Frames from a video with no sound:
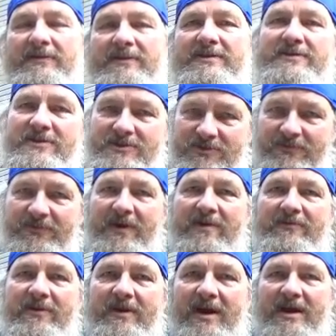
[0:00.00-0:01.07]
This is your
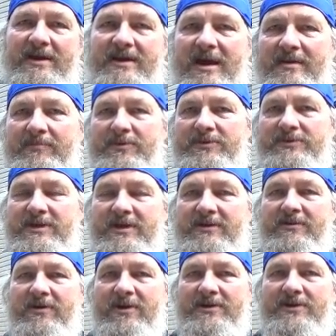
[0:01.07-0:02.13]
favorite
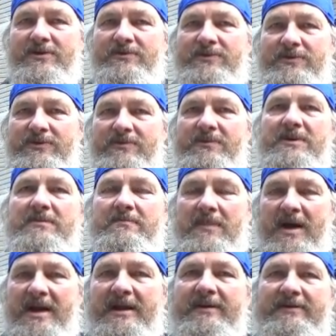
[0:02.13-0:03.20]
98%er on YouTube,
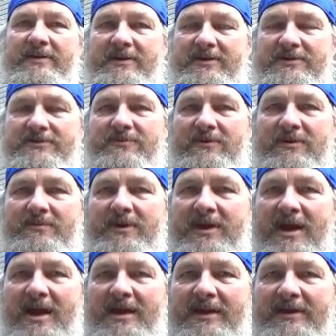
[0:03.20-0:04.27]
Mike the Disgruntled
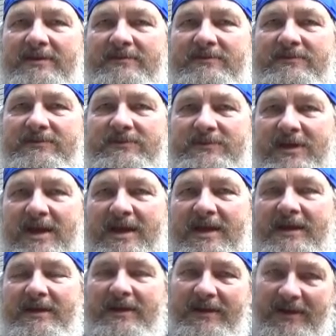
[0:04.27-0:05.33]
Mechanic,
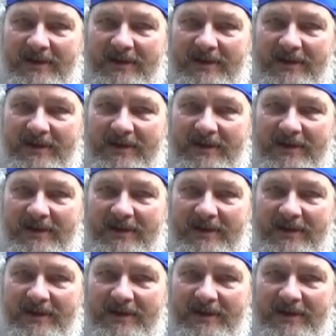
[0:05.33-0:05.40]
saying,